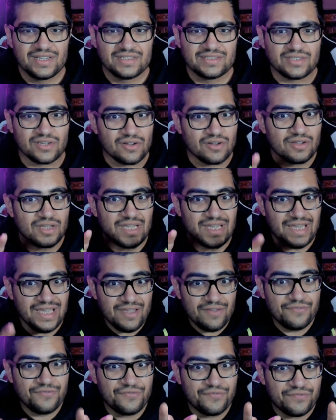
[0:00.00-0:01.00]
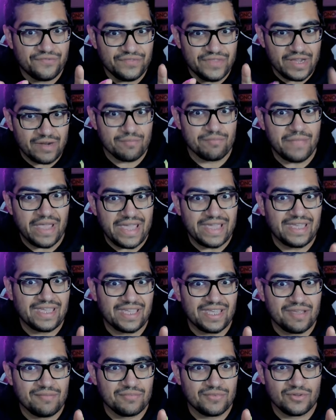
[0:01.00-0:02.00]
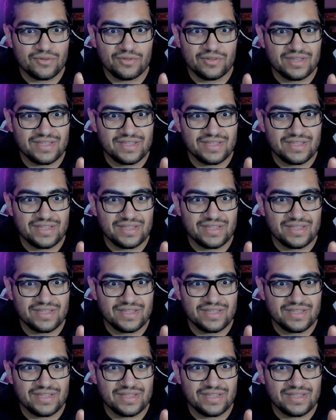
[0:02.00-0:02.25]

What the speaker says: So if they're making him do